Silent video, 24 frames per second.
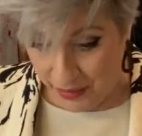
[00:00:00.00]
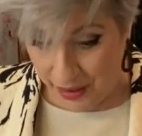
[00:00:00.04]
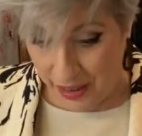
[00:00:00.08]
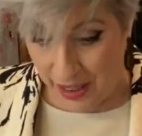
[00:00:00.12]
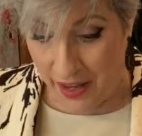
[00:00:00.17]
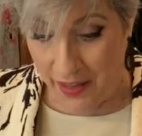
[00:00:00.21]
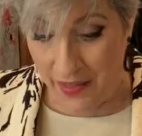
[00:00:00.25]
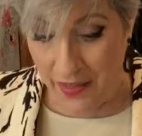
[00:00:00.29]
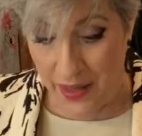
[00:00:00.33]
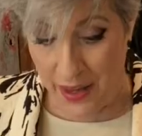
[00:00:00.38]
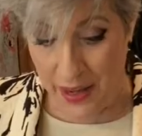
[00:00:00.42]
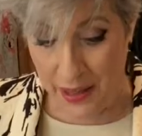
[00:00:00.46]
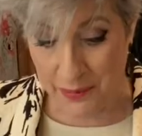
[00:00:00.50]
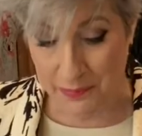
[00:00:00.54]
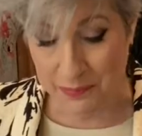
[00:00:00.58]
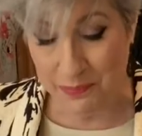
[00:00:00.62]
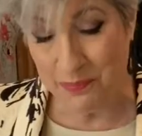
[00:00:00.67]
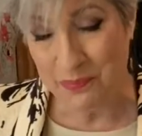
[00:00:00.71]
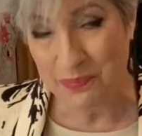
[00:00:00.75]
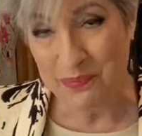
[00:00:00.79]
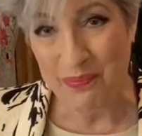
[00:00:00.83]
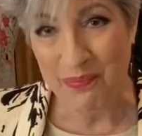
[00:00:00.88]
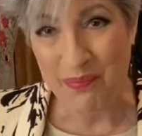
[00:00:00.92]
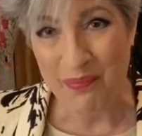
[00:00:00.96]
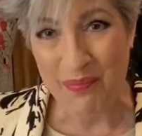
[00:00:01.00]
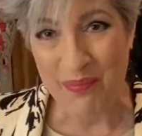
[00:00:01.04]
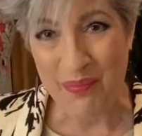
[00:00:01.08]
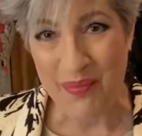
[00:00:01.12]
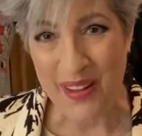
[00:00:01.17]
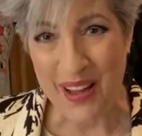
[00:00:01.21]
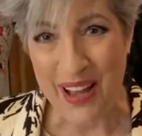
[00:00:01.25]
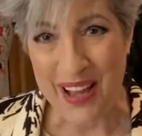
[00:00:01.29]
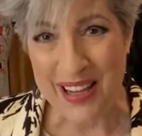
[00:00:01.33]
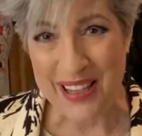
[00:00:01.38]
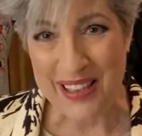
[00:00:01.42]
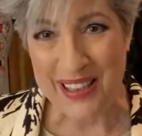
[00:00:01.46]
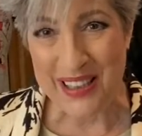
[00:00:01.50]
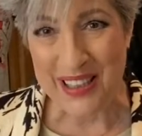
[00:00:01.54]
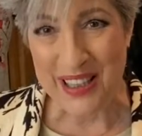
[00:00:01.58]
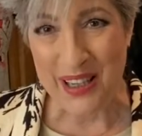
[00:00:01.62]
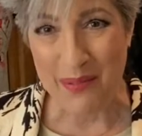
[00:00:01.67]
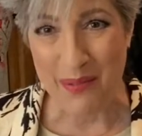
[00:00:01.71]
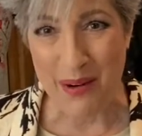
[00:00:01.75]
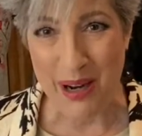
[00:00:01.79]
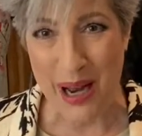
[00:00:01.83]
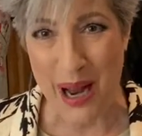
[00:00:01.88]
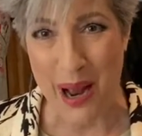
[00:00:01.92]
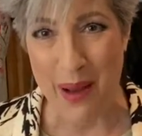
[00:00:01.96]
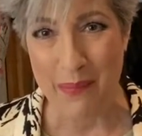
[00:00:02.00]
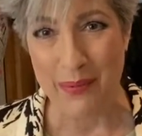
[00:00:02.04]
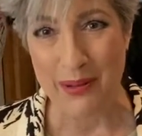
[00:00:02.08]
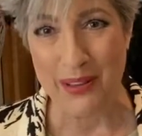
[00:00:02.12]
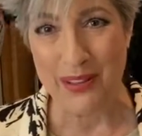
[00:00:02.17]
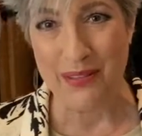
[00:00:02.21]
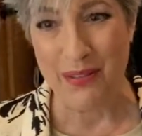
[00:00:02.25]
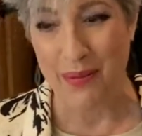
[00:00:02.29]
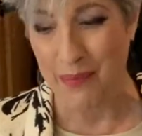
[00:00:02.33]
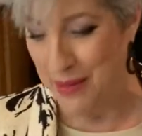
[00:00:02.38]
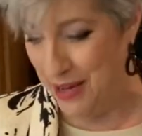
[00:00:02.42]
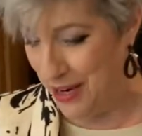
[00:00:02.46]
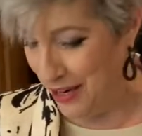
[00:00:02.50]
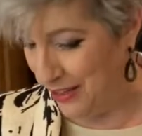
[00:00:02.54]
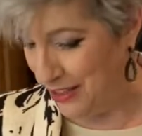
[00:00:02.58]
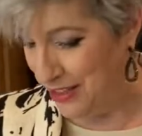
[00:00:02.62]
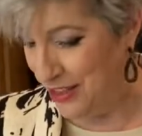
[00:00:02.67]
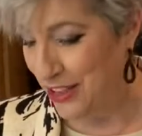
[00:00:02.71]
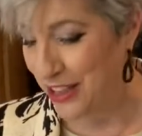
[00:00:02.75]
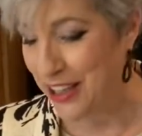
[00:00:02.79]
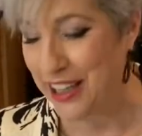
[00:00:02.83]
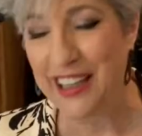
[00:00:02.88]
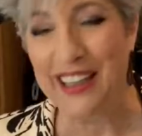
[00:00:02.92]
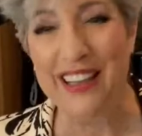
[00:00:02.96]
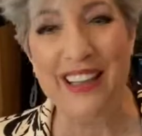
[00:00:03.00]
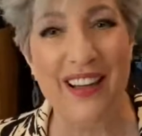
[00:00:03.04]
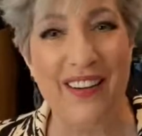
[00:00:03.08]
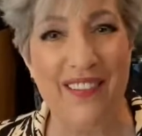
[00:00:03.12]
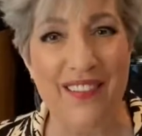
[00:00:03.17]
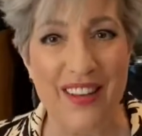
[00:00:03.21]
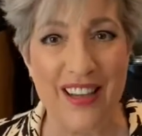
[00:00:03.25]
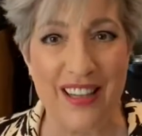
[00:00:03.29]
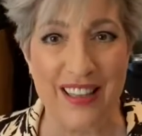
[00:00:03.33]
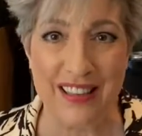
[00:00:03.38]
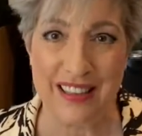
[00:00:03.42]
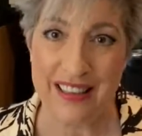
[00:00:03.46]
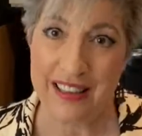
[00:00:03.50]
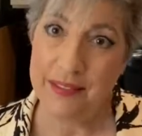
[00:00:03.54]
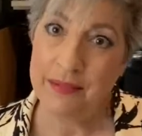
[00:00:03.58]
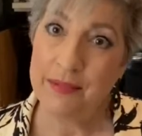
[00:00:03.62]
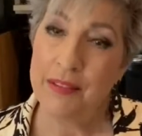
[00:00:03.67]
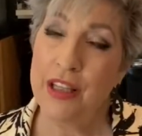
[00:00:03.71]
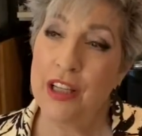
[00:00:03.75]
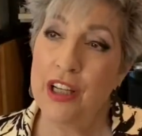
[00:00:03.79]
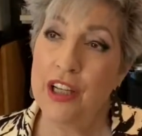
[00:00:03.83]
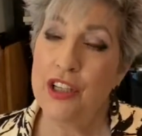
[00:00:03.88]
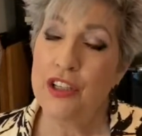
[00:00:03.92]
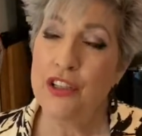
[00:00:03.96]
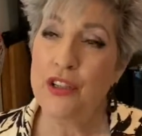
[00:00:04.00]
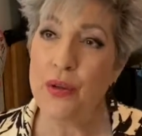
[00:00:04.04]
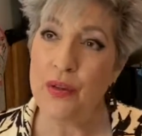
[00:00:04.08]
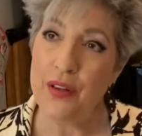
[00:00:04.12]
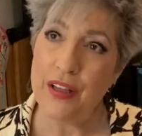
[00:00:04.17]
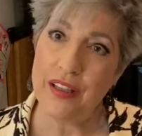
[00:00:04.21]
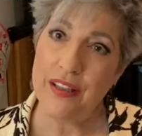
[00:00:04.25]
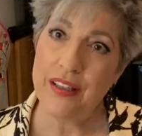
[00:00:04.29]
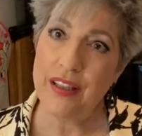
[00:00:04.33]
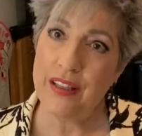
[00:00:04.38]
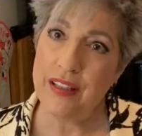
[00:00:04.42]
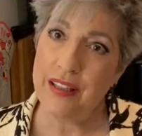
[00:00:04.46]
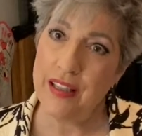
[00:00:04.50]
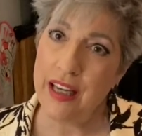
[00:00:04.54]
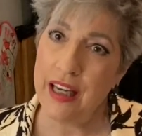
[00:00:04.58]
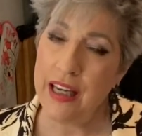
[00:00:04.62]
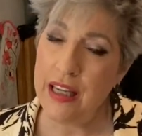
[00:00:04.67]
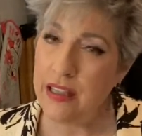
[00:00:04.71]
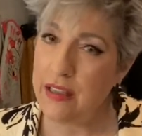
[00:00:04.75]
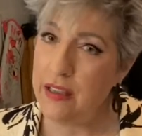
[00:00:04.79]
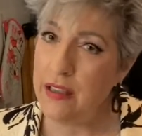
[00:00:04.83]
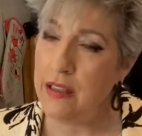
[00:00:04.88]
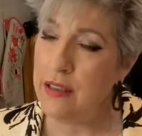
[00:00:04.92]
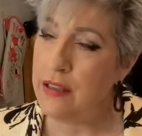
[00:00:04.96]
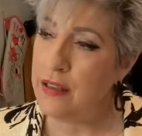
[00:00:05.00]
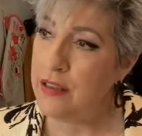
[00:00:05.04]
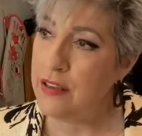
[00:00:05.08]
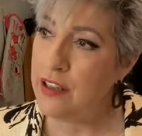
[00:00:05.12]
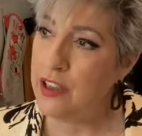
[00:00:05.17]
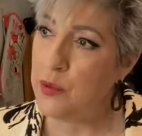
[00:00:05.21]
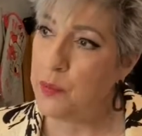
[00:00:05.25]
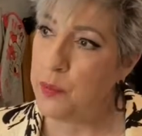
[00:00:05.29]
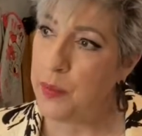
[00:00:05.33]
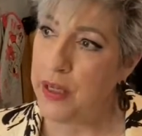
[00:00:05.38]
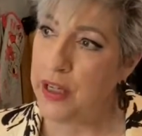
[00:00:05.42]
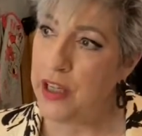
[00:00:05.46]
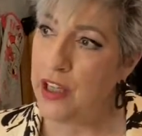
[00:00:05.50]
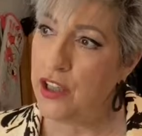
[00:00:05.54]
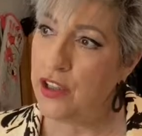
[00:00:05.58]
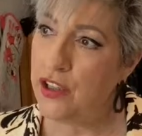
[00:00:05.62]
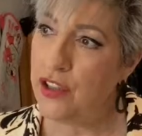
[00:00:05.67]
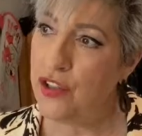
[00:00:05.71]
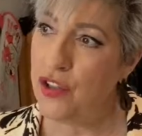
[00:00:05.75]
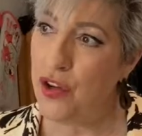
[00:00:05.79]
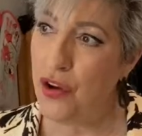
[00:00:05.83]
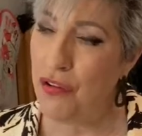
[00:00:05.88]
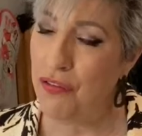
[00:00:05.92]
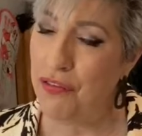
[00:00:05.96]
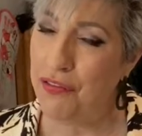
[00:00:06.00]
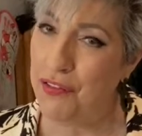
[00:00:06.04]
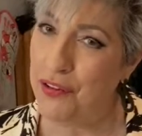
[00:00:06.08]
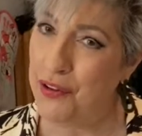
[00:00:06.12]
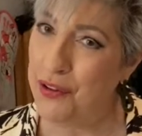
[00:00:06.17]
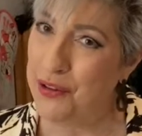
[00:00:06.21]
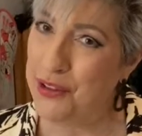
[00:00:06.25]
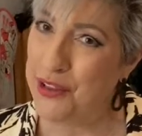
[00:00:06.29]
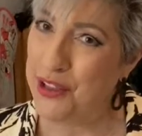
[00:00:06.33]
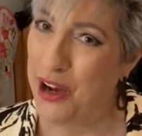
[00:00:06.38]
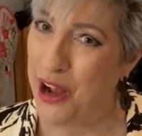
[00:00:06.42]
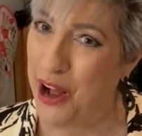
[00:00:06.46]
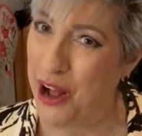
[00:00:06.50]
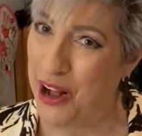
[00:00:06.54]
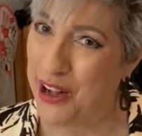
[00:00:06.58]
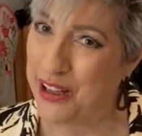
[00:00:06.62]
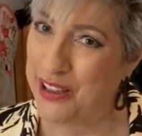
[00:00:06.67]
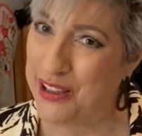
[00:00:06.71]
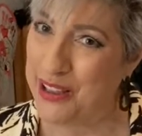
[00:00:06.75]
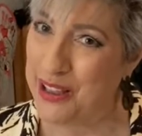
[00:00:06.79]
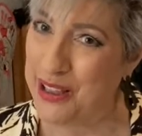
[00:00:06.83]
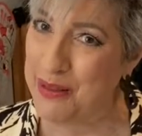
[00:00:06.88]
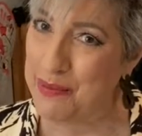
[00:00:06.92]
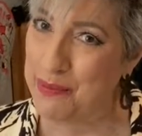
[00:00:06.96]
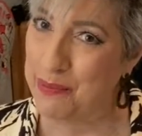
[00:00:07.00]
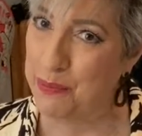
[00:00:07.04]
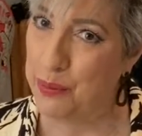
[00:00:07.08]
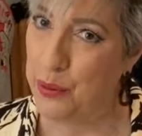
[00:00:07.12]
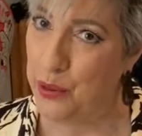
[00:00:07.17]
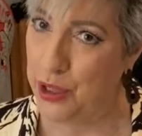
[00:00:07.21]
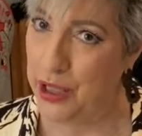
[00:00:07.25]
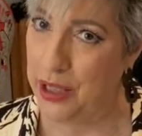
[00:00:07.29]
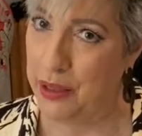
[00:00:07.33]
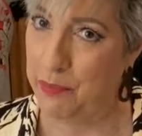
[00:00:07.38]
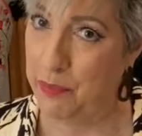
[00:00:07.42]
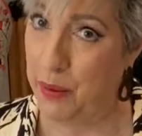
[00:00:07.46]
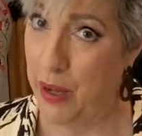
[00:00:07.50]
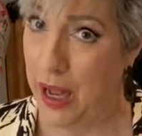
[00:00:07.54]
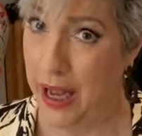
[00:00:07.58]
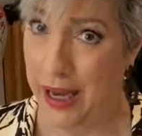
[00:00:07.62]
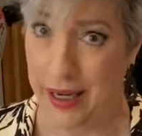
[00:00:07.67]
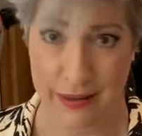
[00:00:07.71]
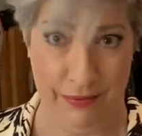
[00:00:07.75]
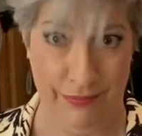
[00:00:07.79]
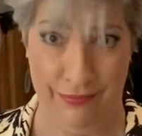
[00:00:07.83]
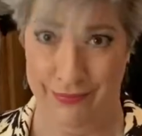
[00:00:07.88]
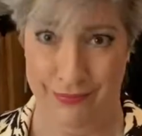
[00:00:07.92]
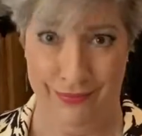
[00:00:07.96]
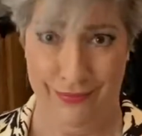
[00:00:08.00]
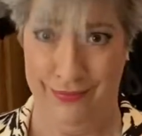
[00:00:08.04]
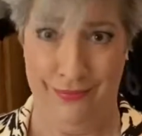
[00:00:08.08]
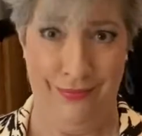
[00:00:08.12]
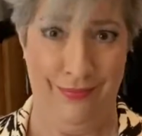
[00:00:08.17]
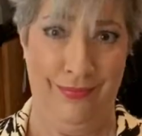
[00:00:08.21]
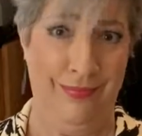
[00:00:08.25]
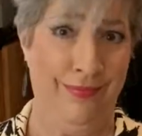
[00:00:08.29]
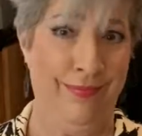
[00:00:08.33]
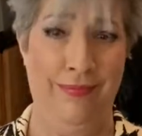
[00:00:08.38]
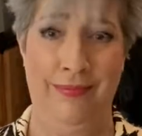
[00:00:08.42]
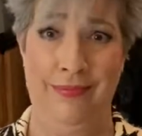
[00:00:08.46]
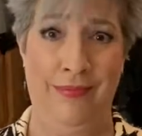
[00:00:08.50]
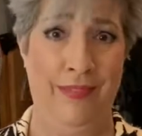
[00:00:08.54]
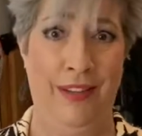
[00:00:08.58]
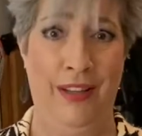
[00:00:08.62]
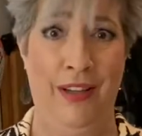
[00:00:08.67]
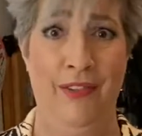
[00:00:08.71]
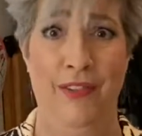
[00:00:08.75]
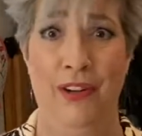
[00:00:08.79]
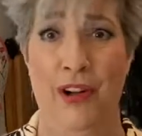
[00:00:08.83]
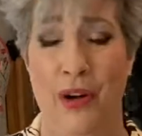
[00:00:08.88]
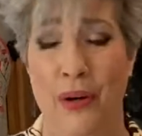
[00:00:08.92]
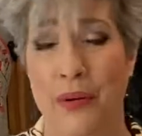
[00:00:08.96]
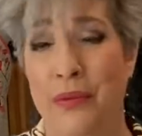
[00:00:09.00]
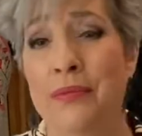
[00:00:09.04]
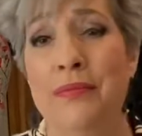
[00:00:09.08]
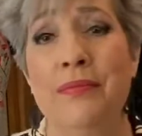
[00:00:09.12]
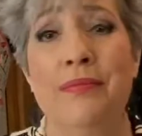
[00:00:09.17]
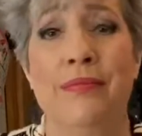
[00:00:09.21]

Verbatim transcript: And then see what happens from there. You're gonna love this. So this is hidden spinach tofu chocolate pudding pie. I don't know,